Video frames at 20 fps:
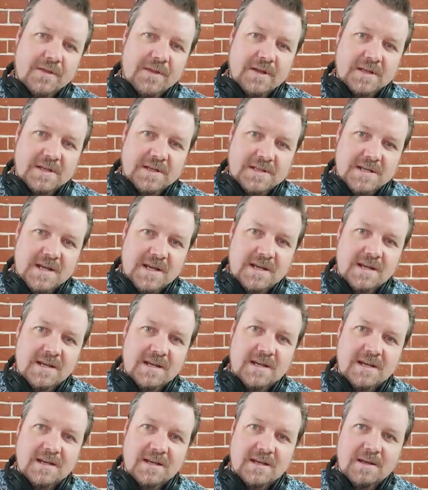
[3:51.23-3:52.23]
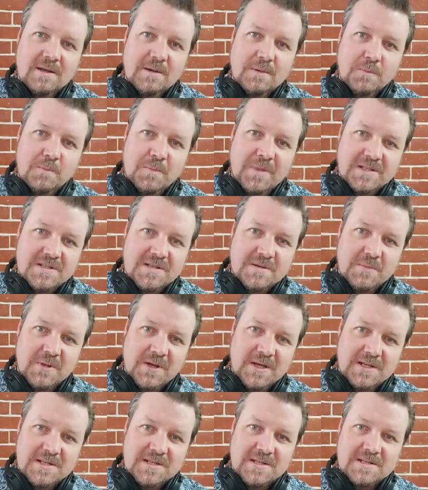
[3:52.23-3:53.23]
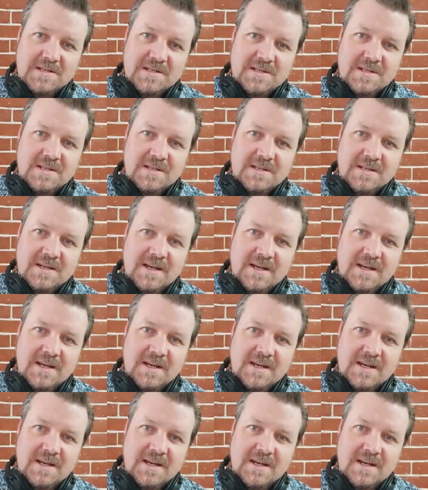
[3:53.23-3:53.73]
these bits and pieces.